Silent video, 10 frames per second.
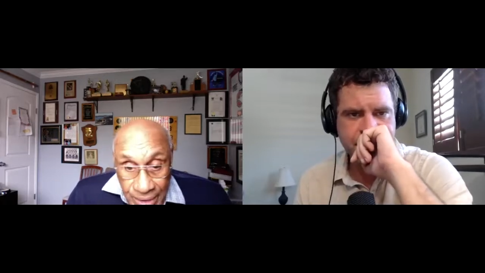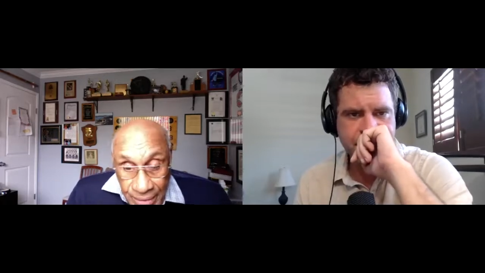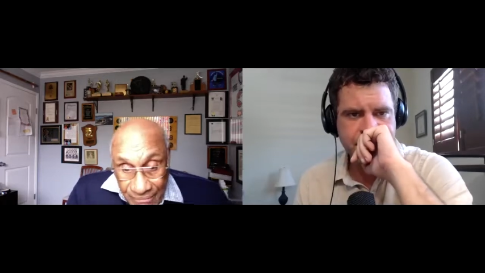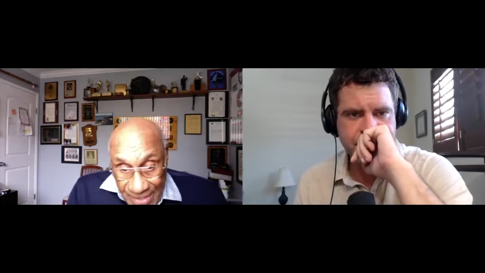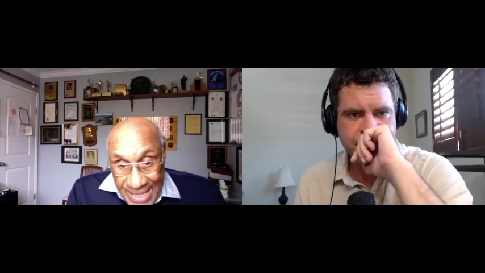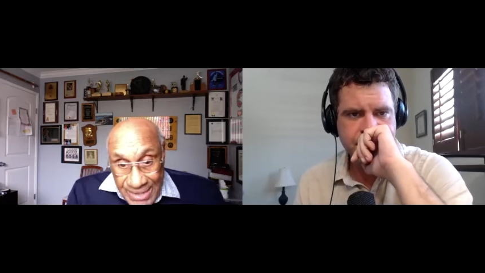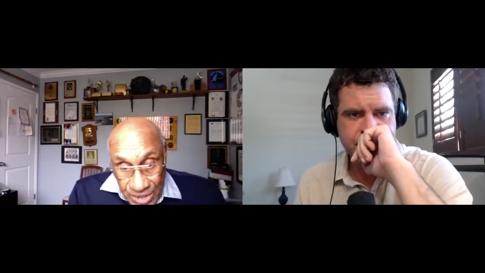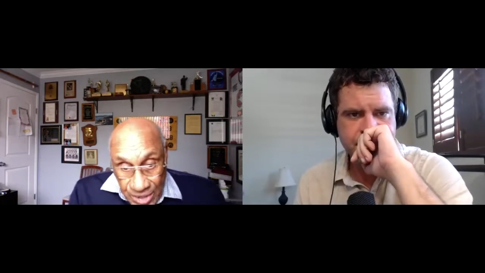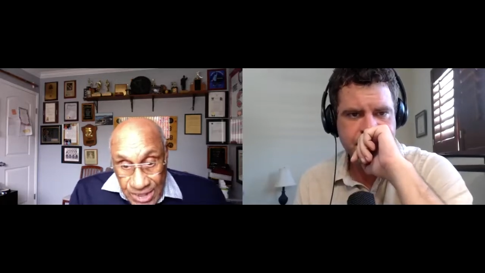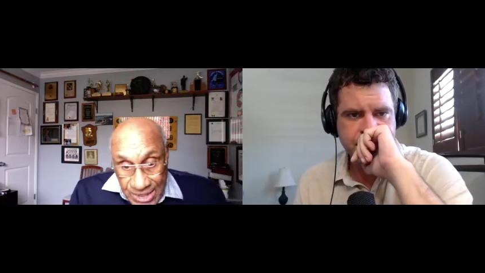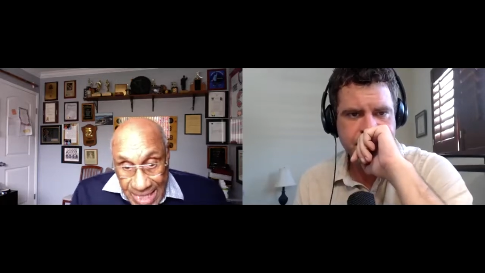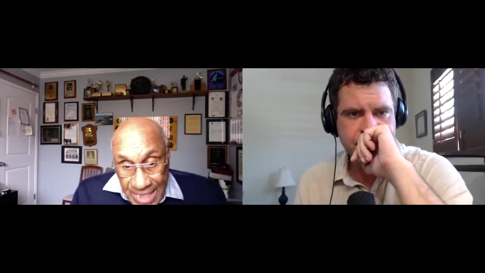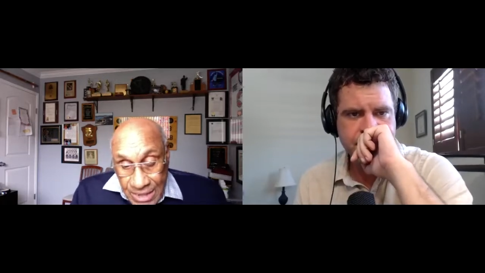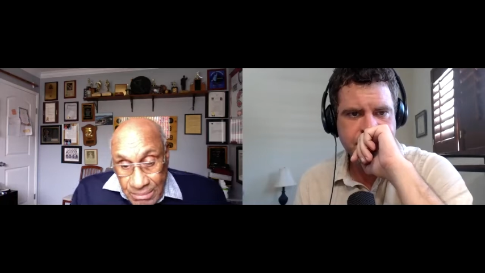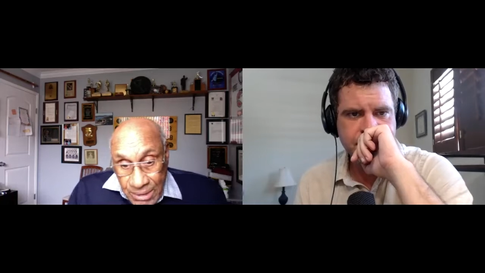Speaker 1: the fans in the
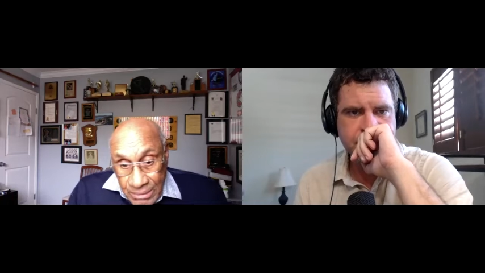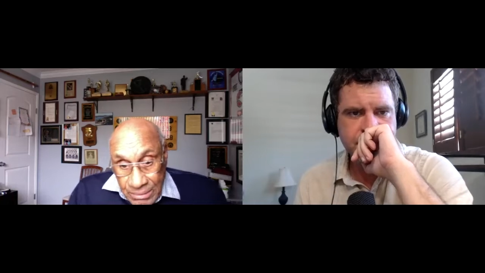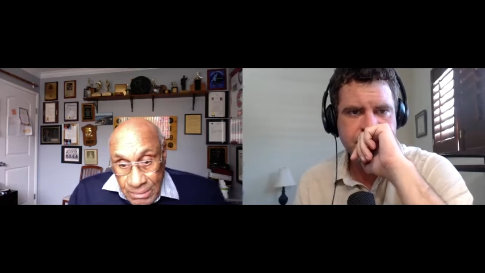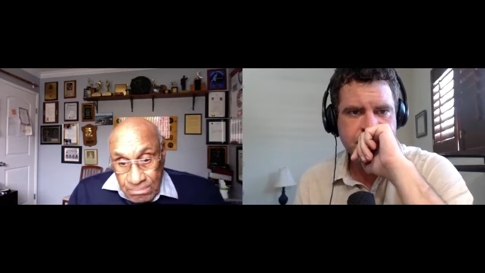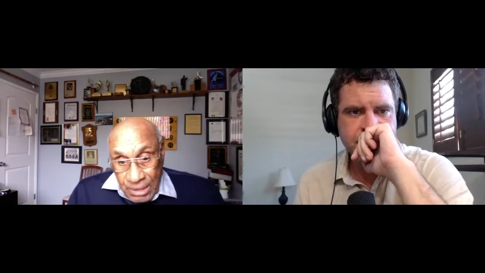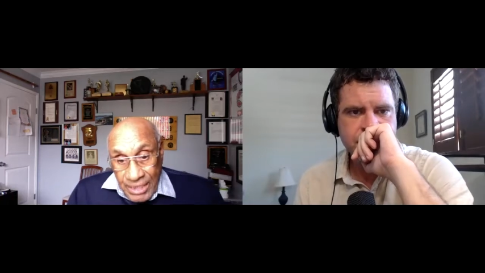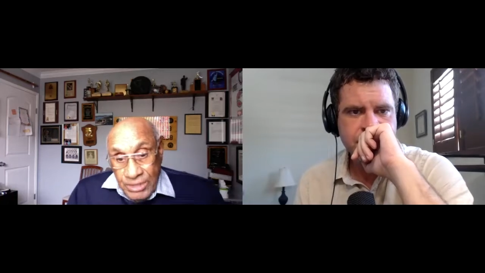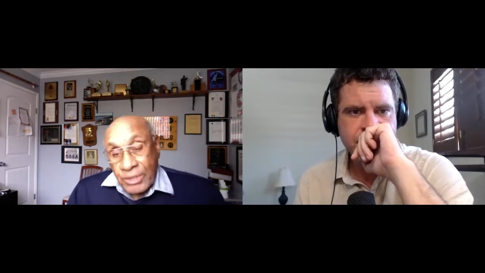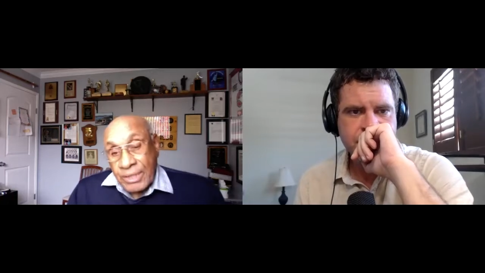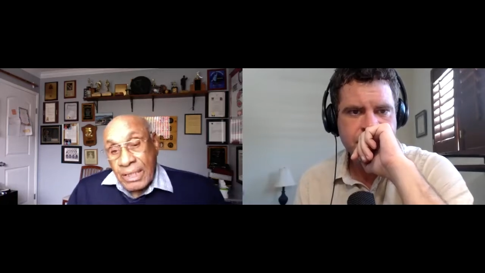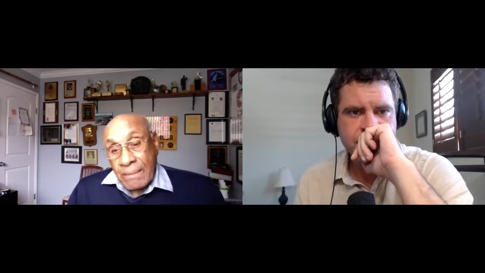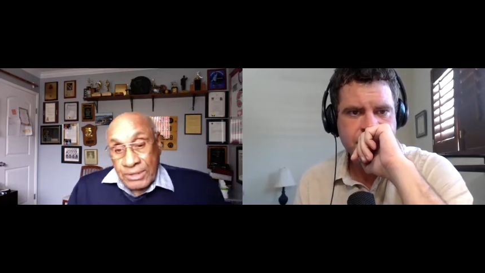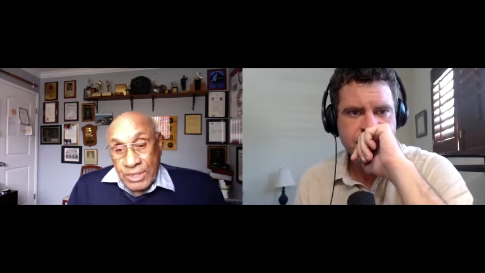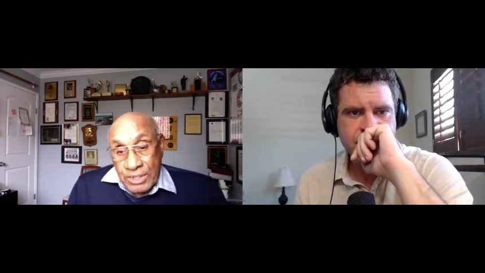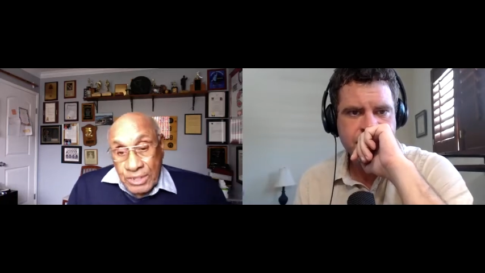stands, but players on the
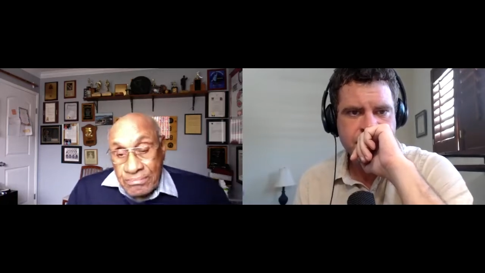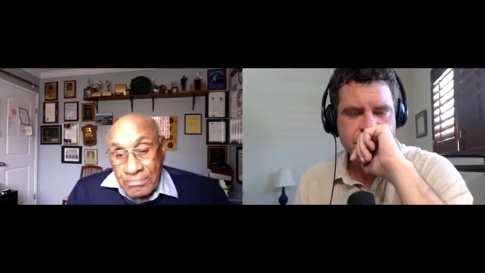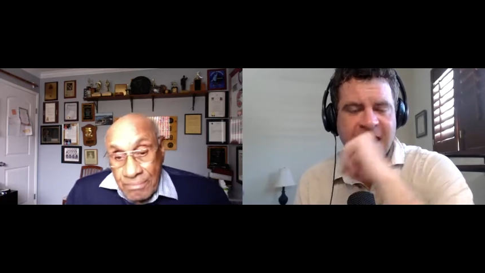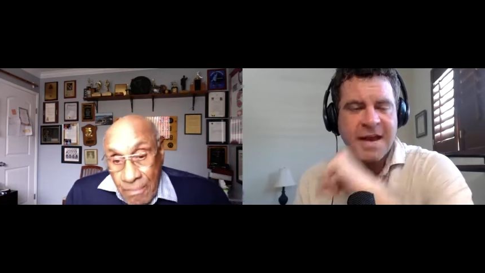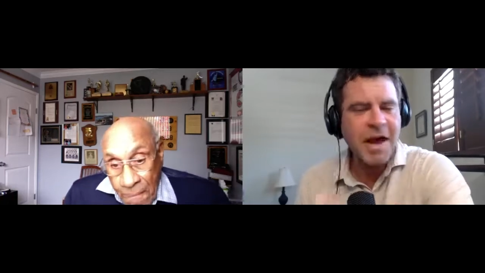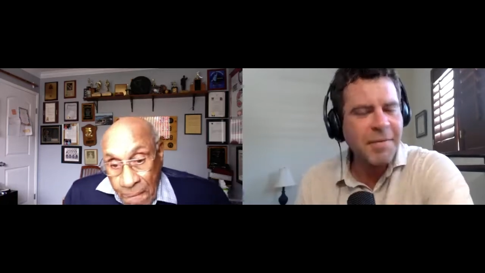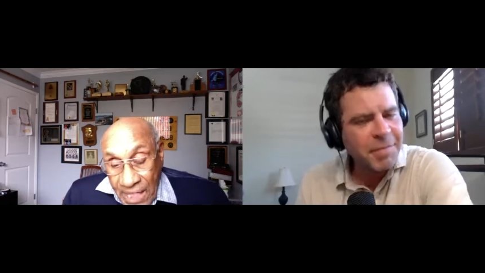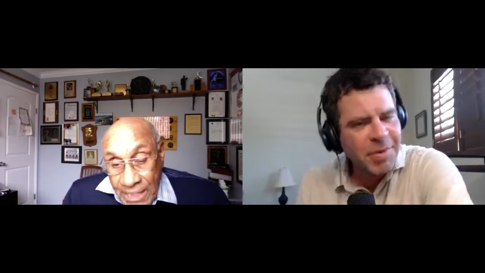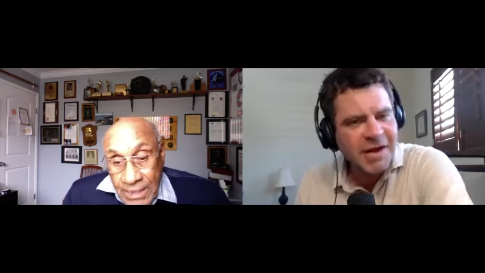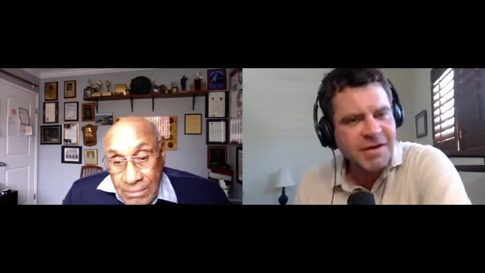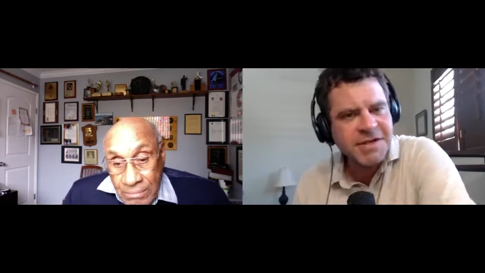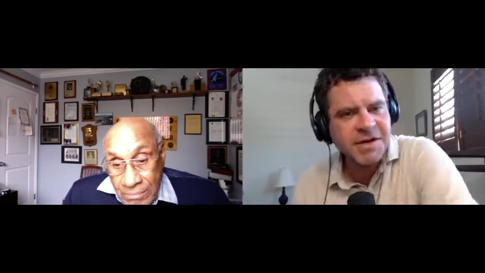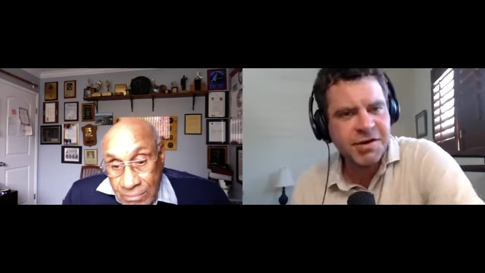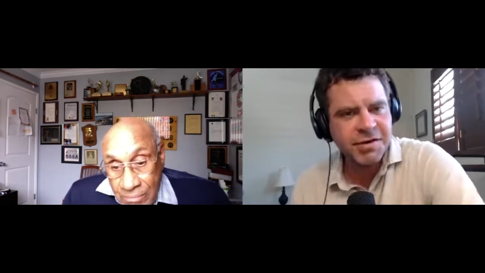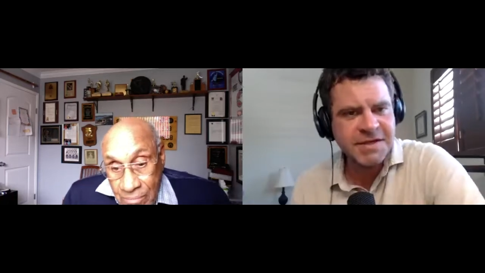opposition.
Speaker 2: And how about players
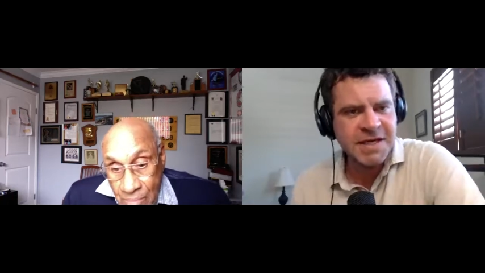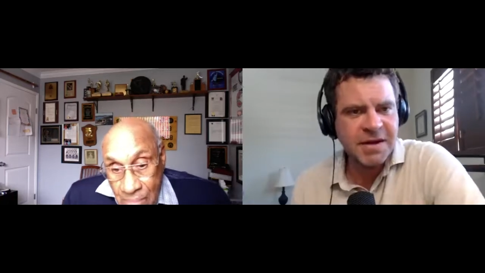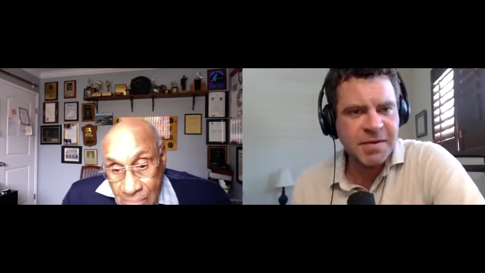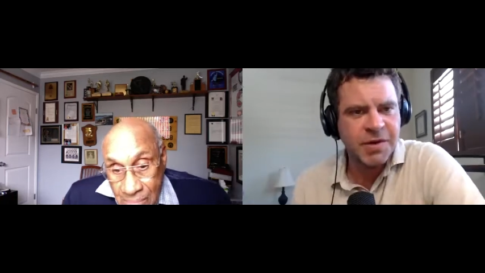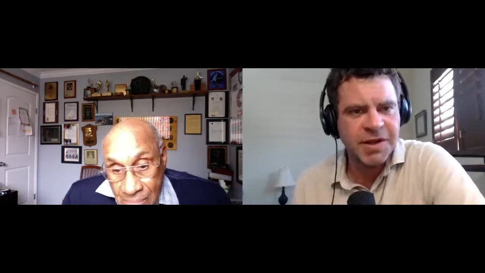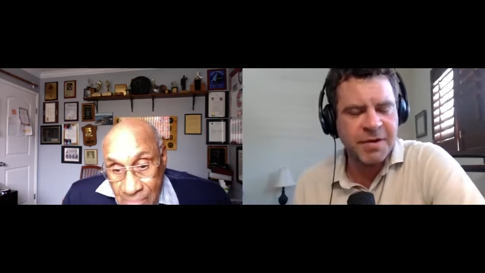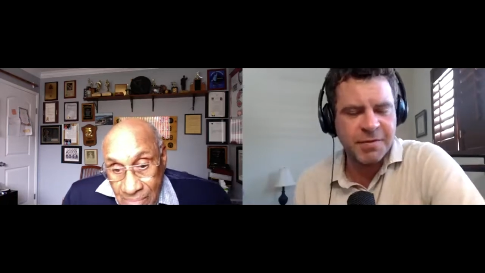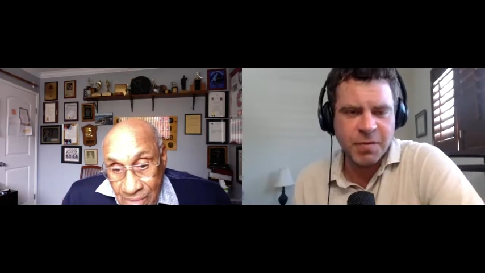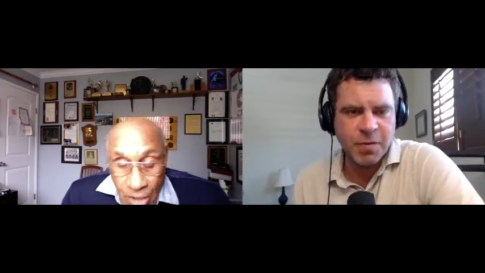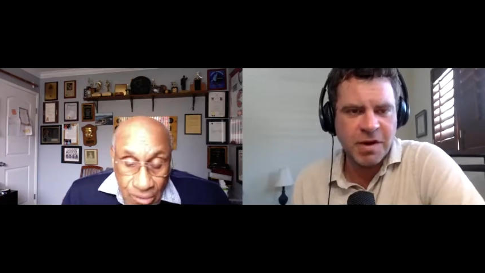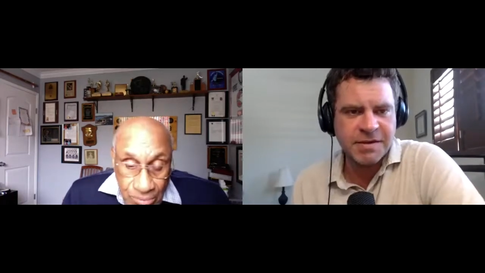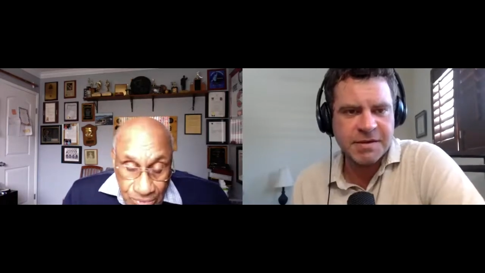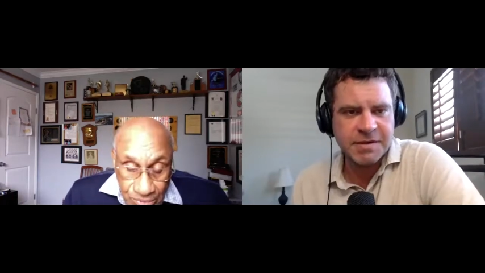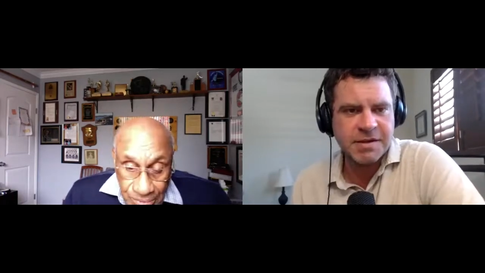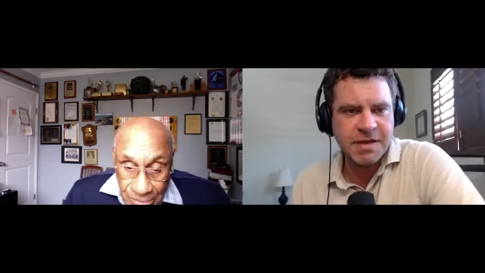on your own team? Were they
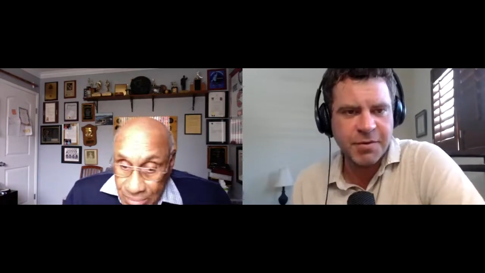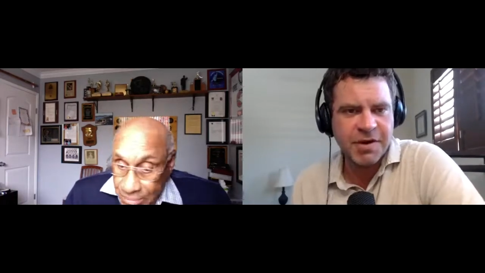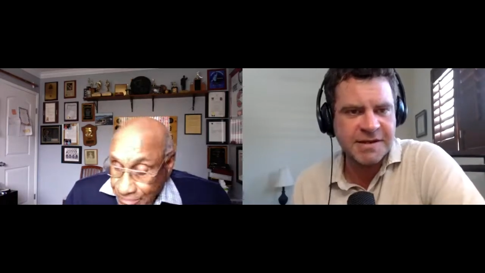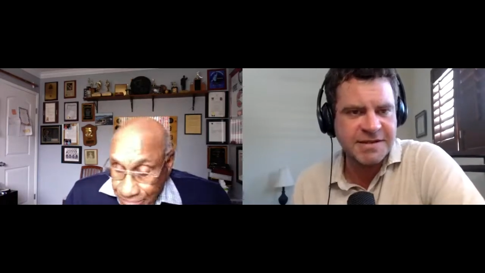on? They were going